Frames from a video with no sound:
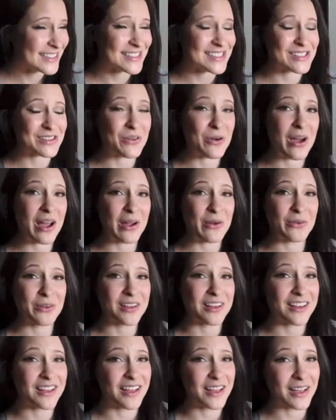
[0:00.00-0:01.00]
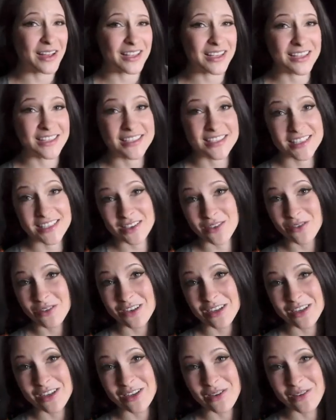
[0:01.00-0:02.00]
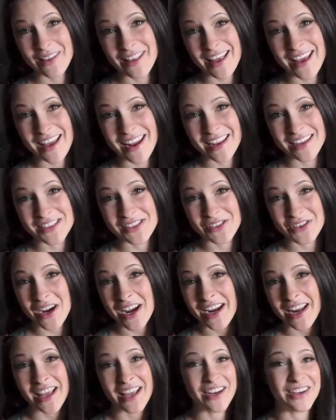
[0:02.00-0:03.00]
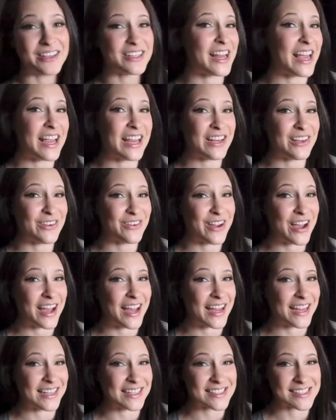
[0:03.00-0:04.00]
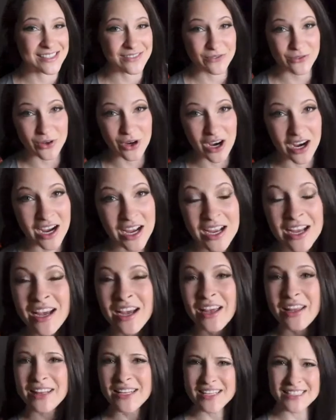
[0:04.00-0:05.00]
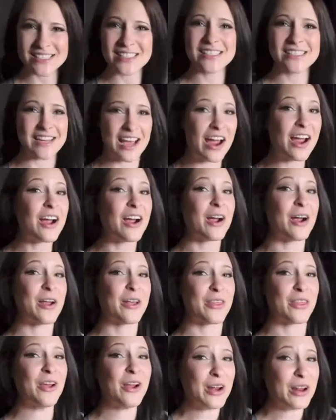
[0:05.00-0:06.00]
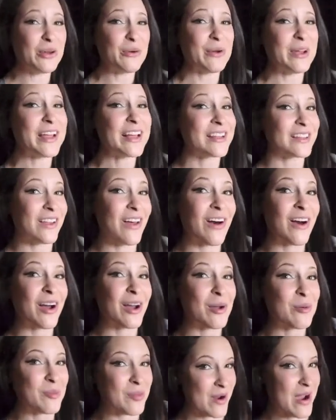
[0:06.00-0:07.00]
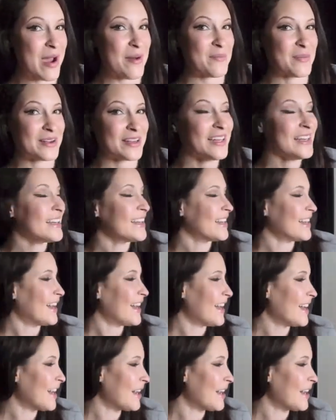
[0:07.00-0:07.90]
So I will continue to do that and try to entertain you guys for this entire 30-week long prep. Yeah.